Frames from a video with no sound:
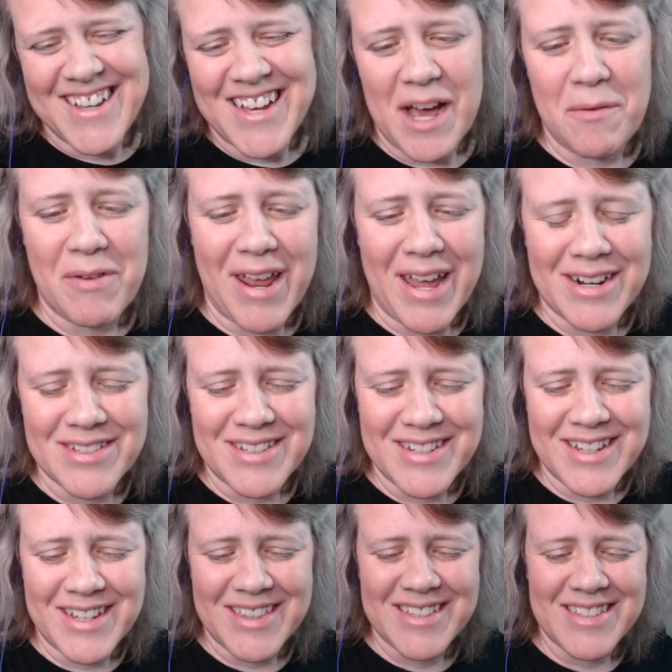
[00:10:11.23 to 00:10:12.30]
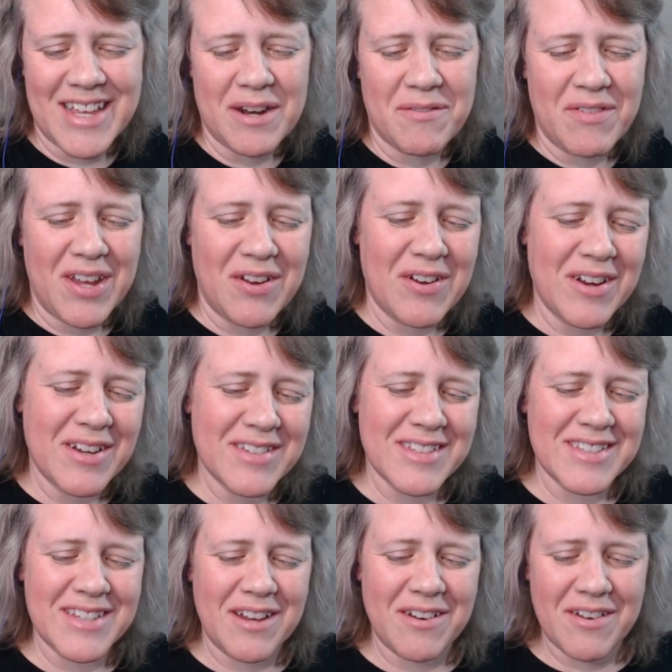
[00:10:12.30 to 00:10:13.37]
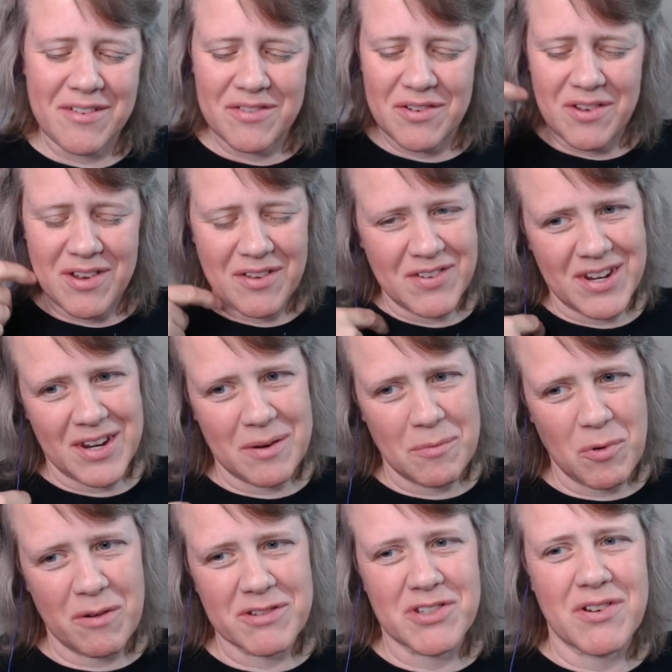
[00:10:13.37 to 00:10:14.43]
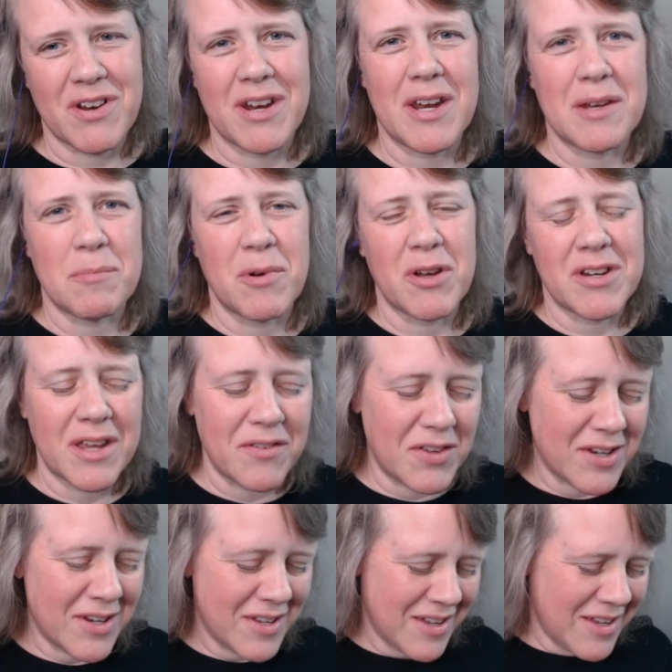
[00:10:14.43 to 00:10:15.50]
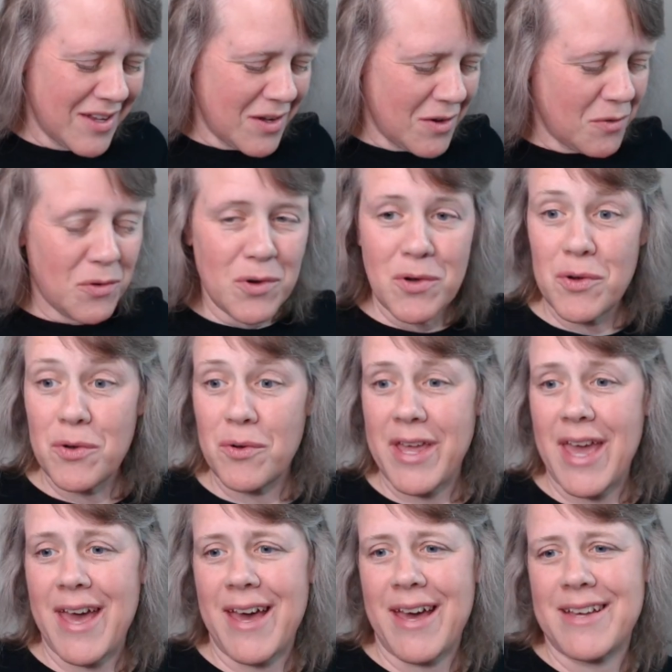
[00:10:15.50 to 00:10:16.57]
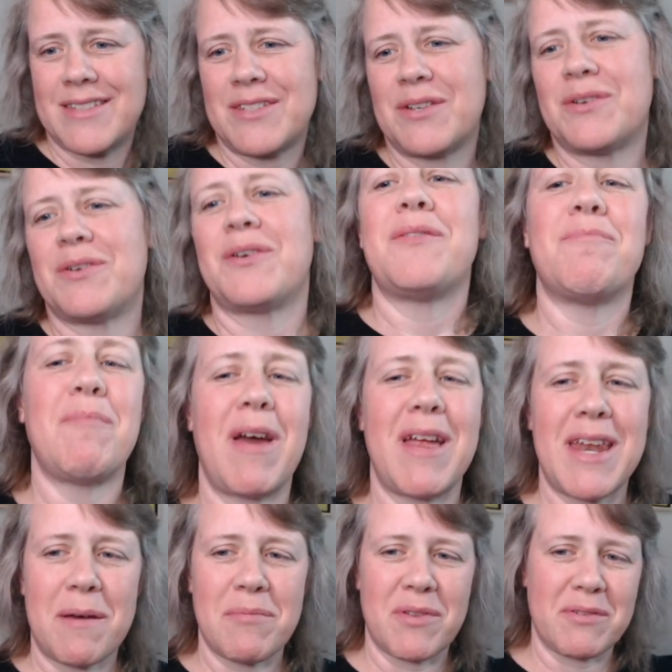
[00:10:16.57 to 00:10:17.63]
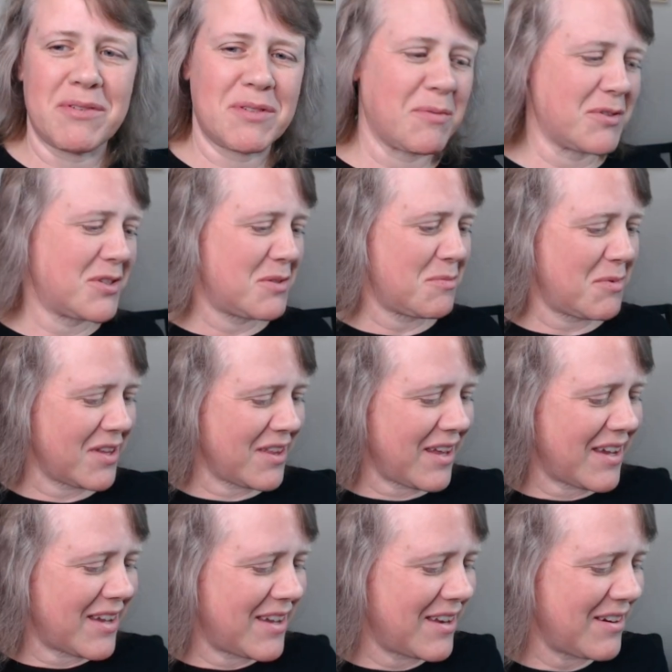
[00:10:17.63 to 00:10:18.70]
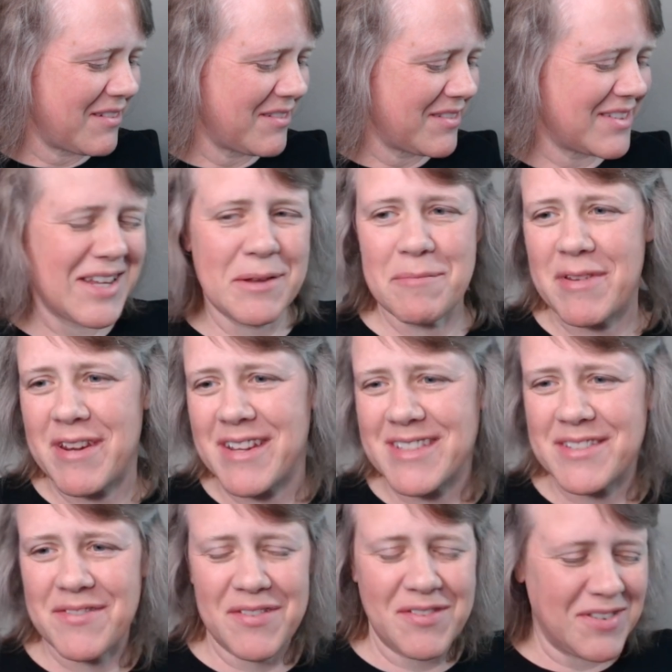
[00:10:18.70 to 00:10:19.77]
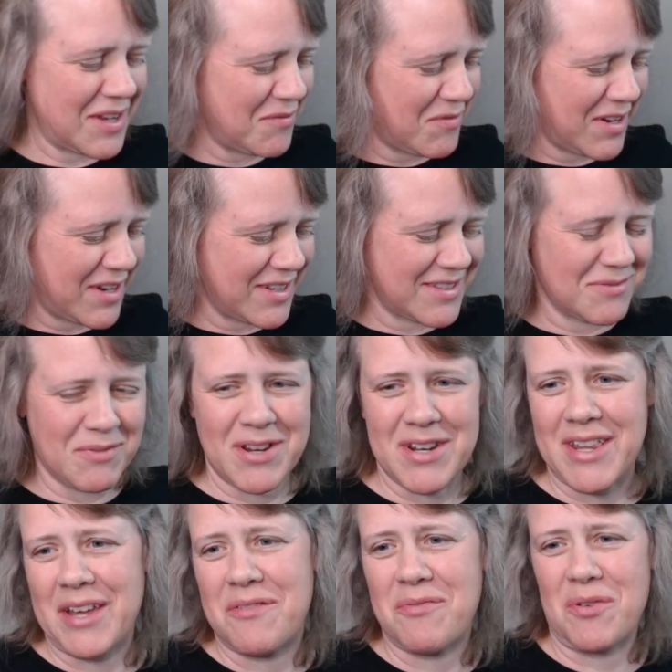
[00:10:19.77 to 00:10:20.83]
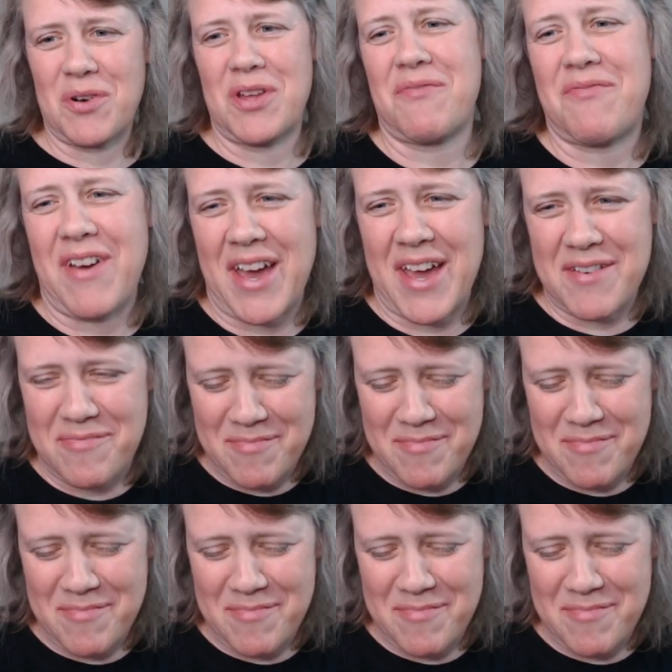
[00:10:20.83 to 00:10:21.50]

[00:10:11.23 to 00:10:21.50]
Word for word: gonna actually take this out of my ear since I don't have to have it anymore. I was trying not to bug David. Woo, yeah. So my nap that was supposed to be like, you know, 10 minutes, 15 minutes went like 45